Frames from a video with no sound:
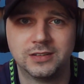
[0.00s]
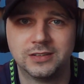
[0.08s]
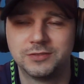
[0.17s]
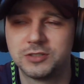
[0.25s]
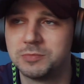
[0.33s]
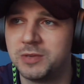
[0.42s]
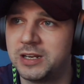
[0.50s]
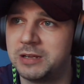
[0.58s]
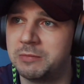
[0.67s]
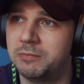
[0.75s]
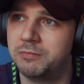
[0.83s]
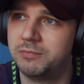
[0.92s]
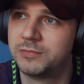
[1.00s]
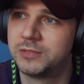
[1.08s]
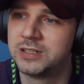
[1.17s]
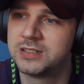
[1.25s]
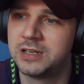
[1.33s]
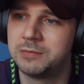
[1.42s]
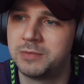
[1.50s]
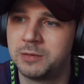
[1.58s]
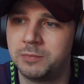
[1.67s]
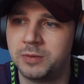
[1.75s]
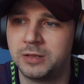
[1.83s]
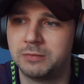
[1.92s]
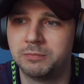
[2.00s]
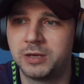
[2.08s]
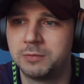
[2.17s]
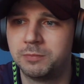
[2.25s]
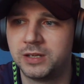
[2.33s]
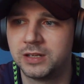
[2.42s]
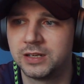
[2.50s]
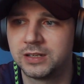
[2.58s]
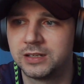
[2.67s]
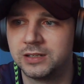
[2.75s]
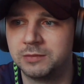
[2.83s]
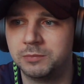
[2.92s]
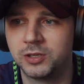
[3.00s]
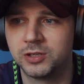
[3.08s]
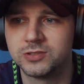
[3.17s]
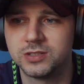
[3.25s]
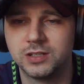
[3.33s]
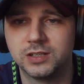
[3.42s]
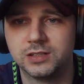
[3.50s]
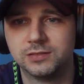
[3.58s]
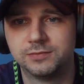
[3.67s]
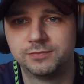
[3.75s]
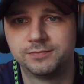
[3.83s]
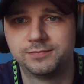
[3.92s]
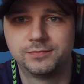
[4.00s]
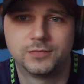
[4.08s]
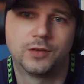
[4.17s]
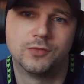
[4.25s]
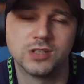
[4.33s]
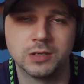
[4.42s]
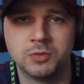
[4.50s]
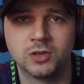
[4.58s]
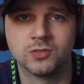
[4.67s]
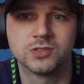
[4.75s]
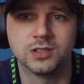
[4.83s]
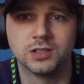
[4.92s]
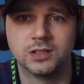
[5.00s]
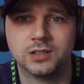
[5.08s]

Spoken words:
Just made a, did he say a mad bit, bad B like Beyonce? Obviously Beyonce.